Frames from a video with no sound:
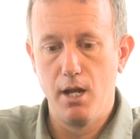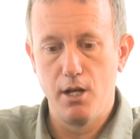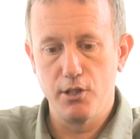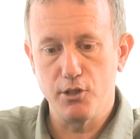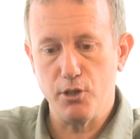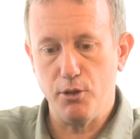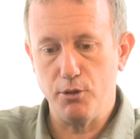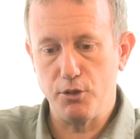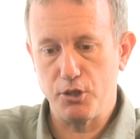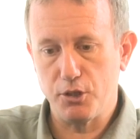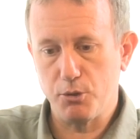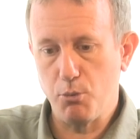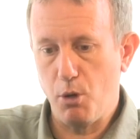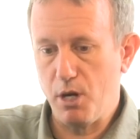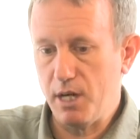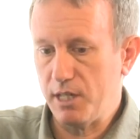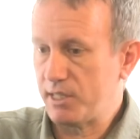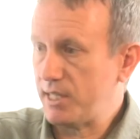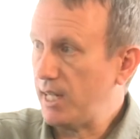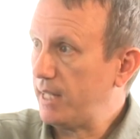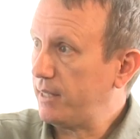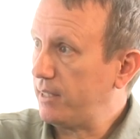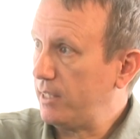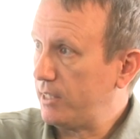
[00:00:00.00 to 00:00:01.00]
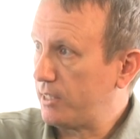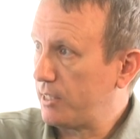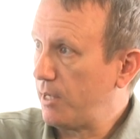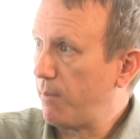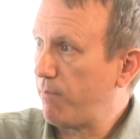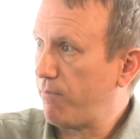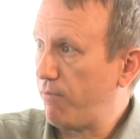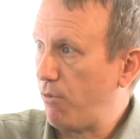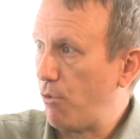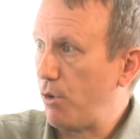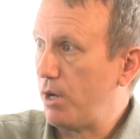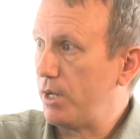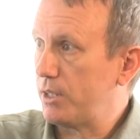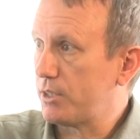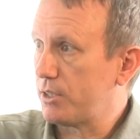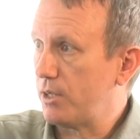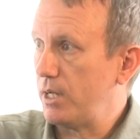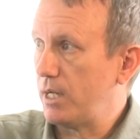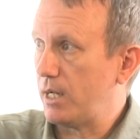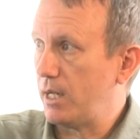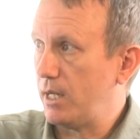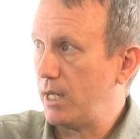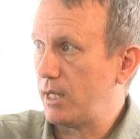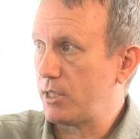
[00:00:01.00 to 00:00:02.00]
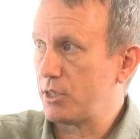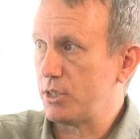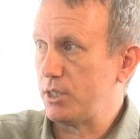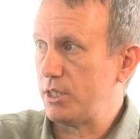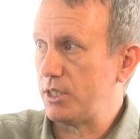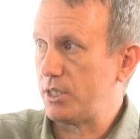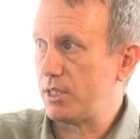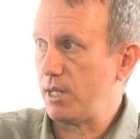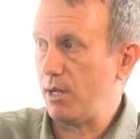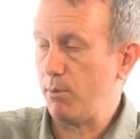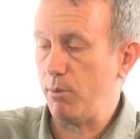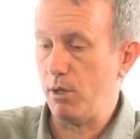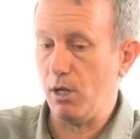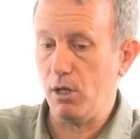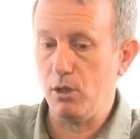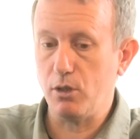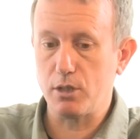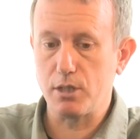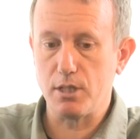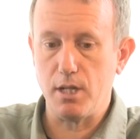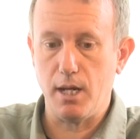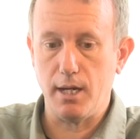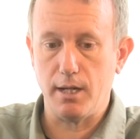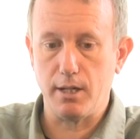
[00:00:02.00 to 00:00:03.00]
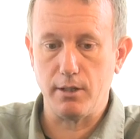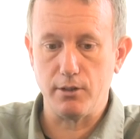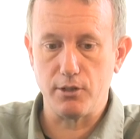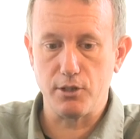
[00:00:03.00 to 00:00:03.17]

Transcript: So I just want to set this up for you so you can actually see what it looks like.